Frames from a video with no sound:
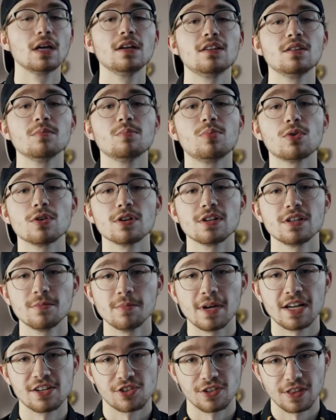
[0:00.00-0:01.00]
It's important to
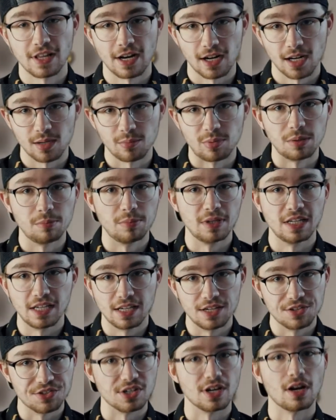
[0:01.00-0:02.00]
mention that
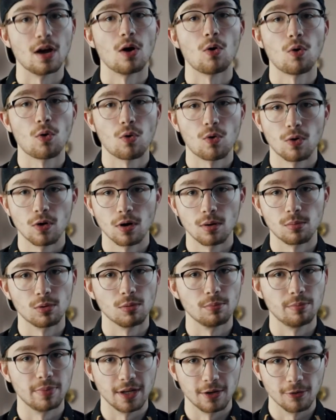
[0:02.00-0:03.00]
IPB isn't
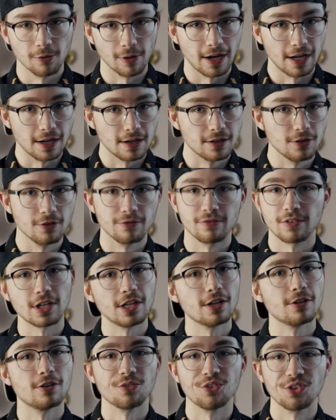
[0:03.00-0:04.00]
horrible bitrate. Your
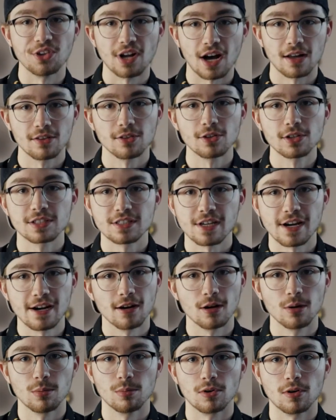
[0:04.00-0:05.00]
video does not look
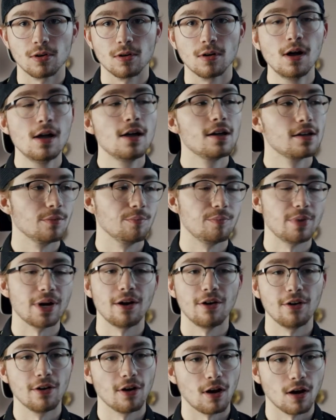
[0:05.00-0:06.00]
terrible
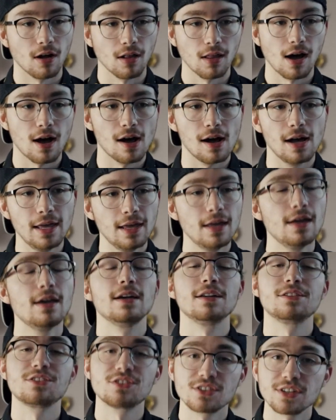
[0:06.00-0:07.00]
compared to All-I.
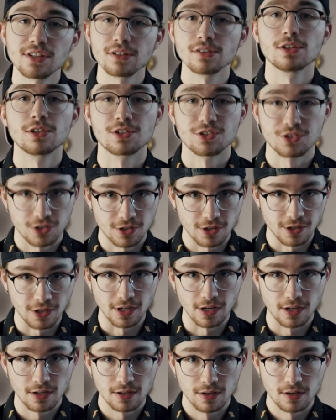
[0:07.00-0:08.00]
It still looks good.